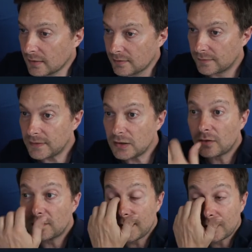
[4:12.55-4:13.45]
the
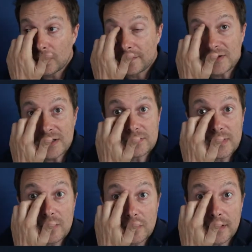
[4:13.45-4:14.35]
video that we have just
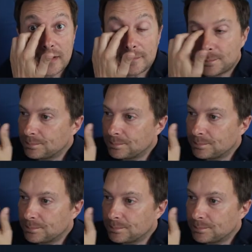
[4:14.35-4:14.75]
recorded.